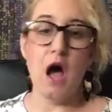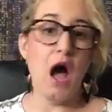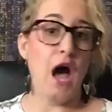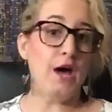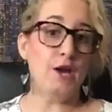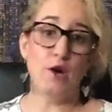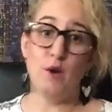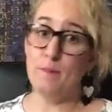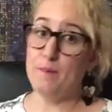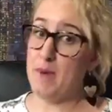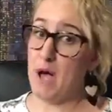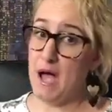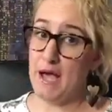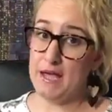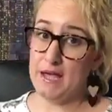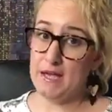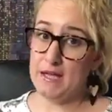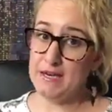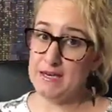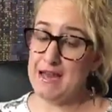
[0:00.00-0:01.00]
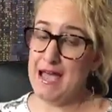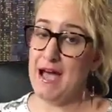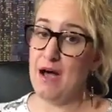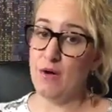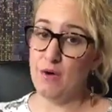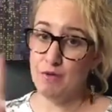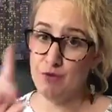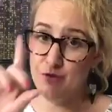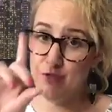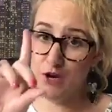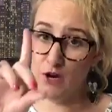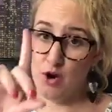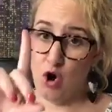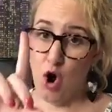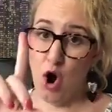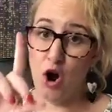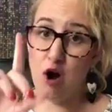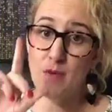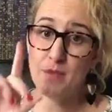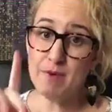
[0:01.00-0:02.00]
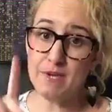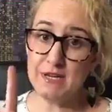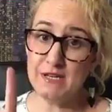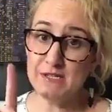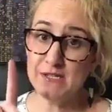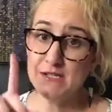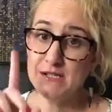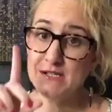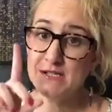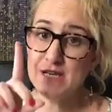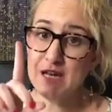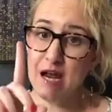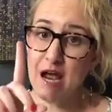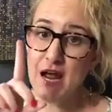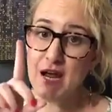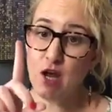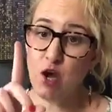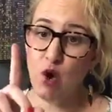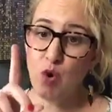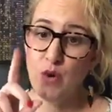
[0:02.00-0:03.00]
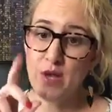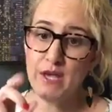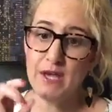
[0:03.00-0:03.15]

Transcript: I don't buy it. Now, there are pieces that I go